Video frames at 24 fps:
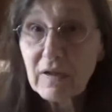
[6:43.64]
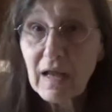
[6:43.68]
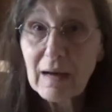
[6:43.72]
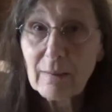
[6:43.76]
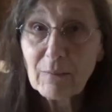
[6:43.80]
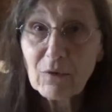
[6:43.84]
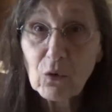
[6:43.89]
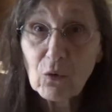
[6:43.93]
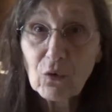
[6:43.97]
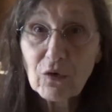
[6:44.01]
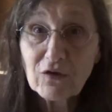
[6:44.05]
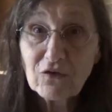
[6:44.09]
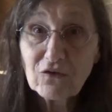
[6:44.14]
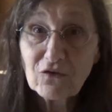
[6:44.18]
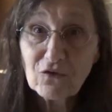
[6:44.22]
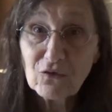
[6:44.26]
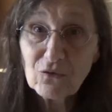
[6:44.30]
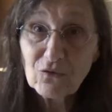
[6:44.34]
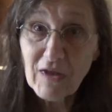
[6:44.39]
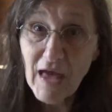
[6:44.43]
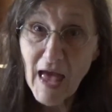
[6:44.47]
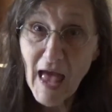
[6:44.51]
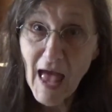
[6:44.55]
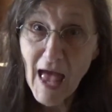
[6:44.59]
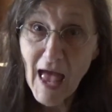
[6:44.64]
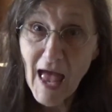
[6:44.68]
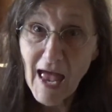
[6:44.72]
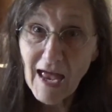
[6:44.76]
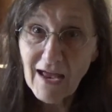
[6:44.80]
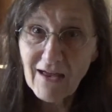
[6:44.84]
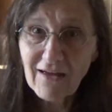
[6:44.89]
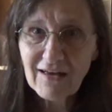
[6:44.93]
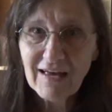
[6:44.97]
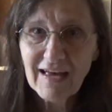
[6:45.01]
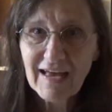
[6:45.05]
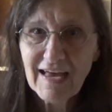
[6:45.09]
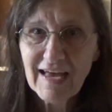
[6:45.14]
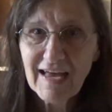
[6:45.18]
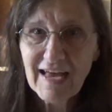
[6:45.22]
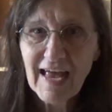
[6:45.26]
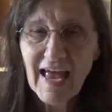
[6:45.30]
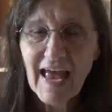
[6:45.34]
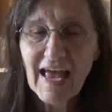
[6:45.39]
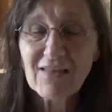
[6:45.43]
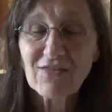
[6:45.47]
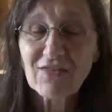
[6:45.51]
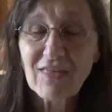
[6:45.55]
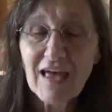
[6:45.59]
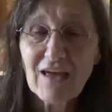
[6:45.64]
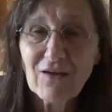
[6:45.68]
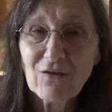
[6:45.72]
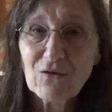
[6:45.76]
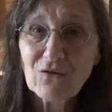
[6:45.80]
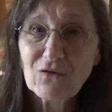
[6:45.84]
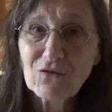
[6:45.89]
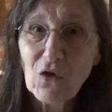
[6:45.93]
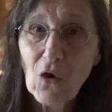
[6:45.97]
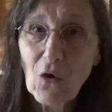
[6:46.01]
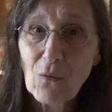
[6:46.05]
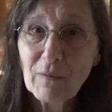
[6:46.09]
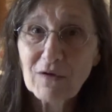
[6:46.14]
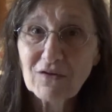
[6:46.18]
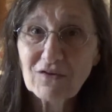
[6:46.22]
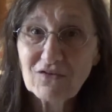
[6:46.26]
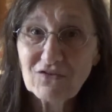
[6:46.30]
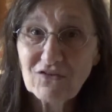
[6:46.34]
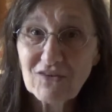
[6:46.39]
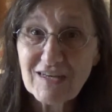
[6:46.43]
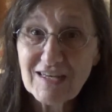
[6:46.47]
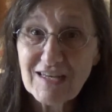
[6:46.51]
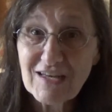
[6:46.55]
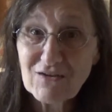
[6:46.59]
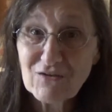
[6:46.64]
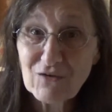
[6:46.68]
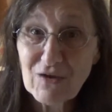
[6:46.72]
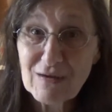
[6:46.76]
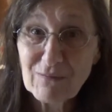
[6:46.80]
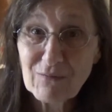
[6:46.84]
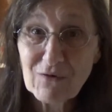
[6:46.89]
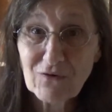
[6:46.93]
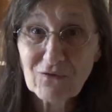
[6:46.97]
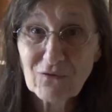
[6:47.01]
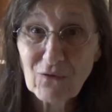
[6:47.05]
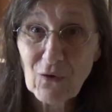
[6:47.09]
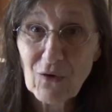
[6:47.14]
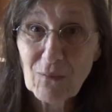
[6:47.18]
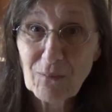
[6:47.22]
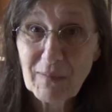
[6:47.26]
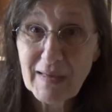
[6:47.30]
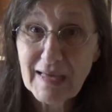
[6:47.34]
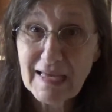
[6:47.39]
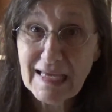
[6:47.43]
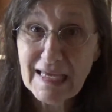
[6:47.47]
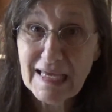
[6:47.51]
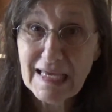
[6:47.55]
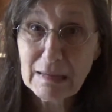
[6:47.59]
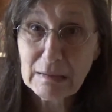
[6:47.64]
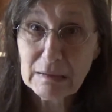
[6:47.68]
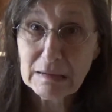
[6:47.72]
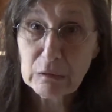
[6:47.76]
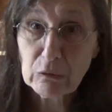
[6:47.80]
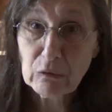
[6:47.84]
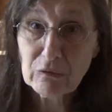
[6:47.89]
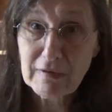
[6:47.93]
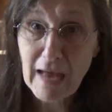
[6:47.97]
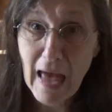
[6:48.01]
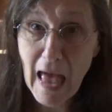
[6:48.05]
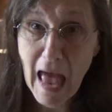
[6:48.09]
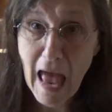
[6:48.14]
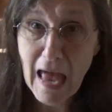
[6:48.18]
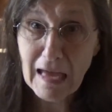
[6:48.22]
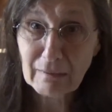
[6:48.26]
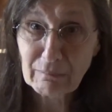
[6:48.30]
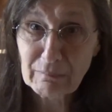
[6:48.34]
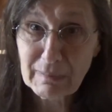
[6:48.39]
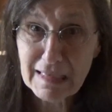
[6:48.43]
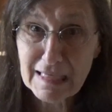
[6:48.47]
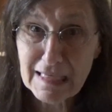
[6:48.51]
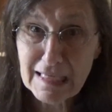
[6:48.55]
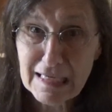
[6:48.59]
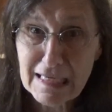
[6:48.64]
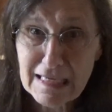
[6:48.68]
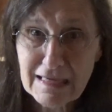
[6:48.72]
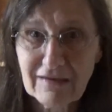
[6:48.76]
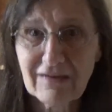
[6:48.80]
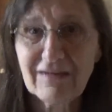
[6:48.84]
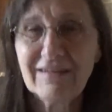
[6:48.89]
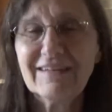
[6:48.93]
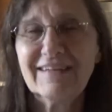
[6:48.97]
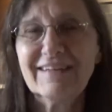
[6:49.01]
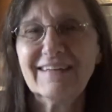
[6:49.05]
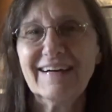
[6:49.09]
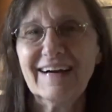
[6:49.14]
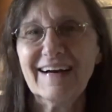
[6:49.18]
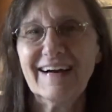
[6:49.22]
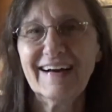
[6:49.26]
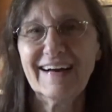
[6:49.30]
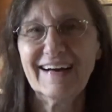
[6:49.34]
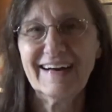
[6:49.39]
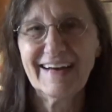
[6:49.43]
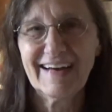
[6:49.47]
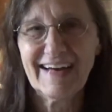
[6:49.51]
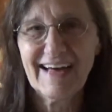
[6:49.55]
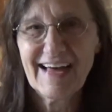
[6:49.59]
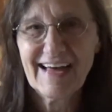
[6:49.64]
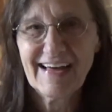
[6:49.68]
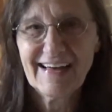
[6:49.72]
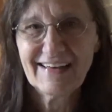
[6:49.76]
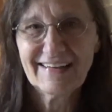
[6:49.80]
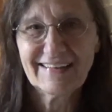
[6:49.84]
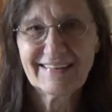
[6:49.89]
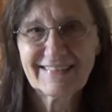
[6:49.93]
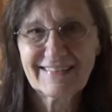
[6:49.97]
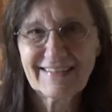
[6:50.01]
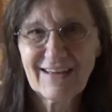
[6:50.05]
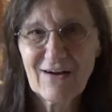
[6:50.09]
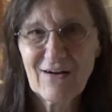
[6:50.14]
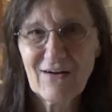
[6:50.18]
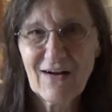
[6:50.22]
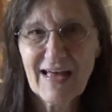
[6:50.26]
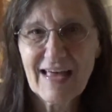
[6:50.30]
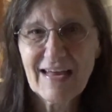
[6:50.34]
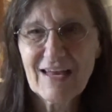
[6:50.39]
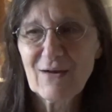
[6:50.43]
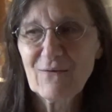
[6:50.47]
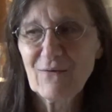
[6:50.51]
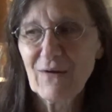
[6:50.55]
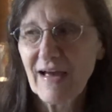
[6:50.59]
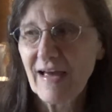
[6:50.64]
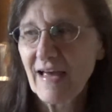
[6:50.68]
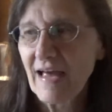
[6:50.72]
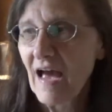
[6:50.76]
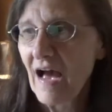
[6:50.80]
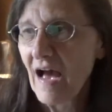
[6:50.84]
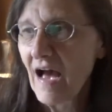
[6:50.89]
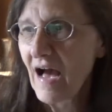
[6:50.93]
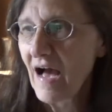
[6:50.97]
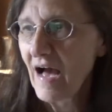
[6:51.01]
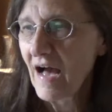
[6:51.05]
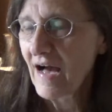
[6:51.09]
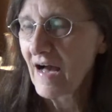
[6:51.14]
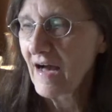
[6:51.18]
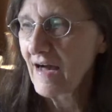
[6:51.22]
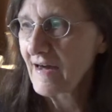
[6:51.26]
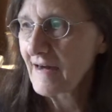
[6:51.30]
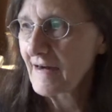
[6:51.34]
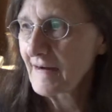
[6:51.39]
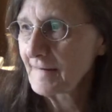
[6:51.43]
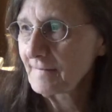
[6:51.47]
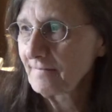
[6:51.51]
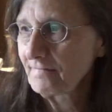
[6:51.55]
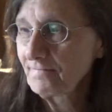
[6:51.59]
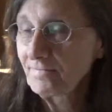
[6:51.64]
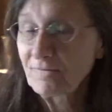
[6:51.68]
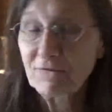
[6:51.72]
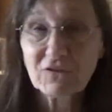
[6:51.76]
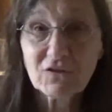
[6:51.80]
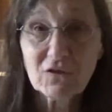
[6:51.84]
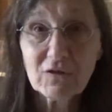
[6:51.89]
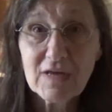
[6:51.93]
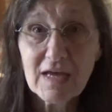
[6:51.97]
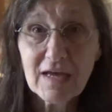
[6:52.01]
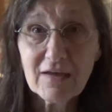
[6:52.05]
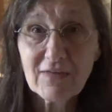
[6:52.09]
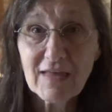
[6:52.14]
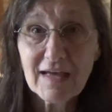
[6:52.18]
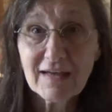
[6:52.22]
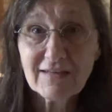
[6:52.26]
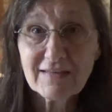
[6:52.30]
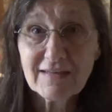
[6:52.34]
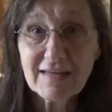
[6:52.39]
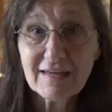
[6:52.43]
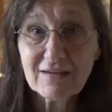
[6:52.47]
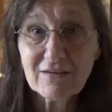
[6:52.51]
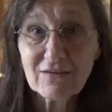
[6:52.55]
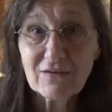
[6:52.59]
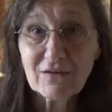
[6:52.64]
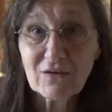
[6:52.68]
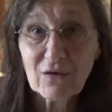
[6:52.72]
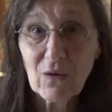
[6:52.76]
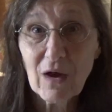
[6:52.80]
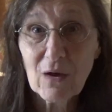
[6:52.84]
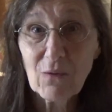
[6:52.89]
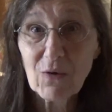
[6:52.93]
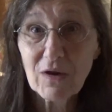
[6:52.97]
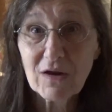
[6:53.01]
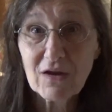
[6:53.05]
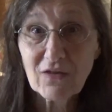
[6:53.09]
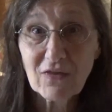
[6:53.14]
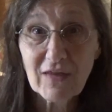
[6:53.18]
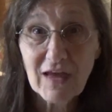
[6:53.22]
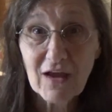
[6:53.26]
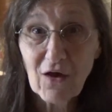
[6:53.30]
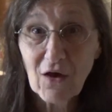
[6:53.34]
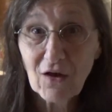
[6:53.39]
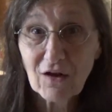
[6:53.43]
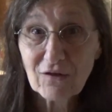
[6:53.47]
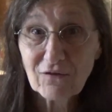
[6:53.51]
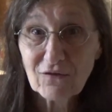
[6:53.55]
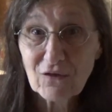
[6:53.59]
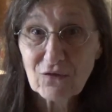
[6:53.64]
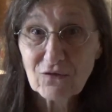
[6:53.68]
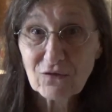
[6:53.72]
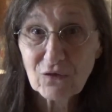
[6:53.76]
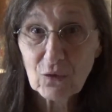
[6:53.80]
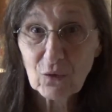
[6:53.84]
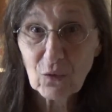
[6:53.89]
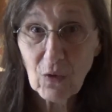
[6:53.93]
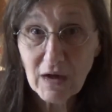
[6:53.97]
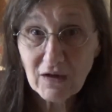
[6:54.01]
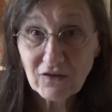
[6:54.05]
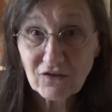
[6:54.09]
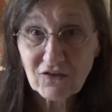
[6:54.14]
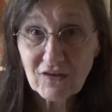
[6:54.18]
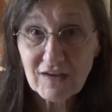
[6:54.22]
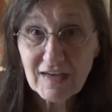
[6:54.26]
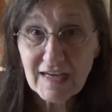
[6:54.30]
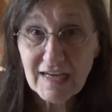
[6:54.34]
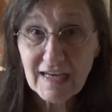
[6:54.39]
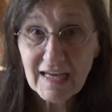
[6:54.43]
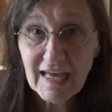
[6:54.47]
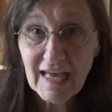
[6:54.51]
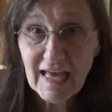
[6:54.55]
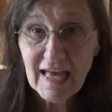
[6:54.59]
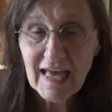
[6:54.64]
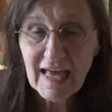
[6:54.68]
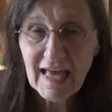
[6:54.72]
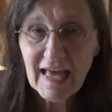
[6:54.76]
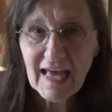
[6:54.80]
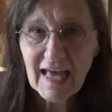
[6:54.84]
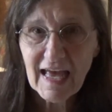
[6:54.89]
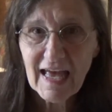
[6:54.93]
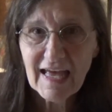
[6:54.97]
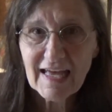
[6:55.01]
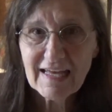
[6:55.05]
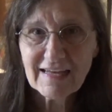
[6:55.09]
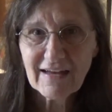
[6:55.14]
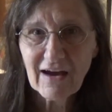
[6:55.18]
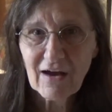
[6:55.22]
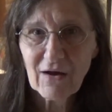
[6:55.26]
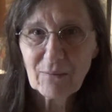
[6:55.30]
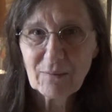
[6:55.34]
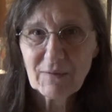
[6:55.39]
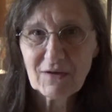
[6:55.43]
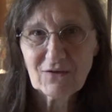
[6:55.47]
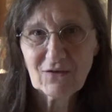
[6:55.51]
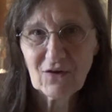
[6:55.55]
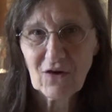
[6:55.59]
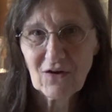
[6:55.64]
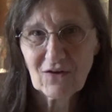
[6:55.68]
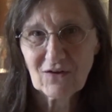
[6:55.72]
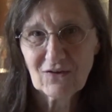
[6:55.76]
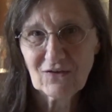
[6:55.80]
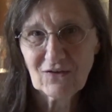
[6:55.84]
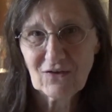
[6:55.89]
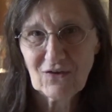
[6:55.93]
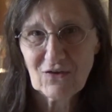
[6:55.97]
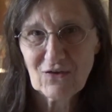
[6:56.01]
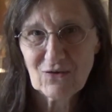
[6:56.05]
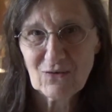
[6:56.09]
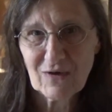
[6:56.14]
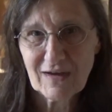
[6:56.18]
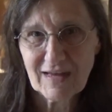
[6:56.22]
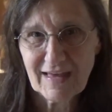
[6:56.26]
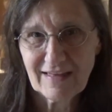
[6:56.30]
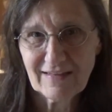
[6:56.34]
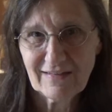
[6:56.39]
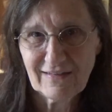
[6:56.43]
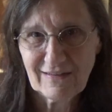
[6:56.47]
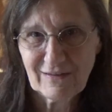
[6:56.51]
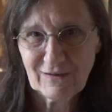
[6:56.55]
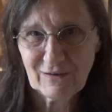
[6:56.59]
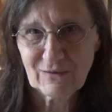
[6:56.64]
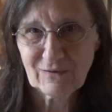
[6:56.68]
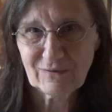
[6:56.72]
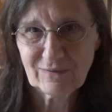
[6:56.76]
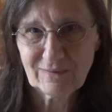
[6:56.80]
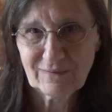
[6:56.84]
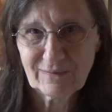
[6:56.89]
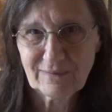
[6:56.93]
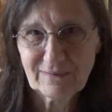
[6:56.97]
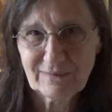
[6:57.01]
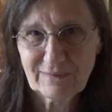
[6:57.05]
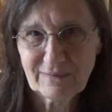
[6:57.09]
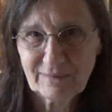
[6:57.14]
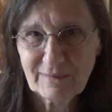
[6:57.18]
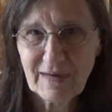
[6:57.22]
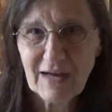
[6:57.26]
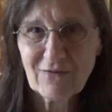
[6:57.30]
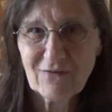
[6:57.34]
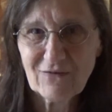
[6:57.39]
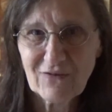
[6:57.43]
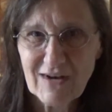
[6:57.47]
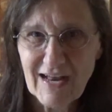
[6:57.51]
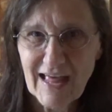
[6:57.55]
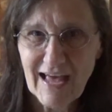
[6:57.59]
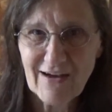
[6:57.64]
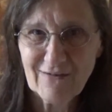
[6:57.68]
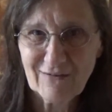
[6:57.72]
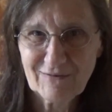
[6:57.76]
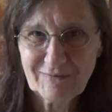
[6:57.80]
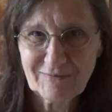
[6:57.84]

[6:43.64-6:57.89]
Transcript: I'm going to tag. And thank you so much, Jeannie Dreemer, for picking to tag me. So anyway, so yeah, that's it. So I want to thank all of you for watching, and I'll be talking to you again soon. Bye for now.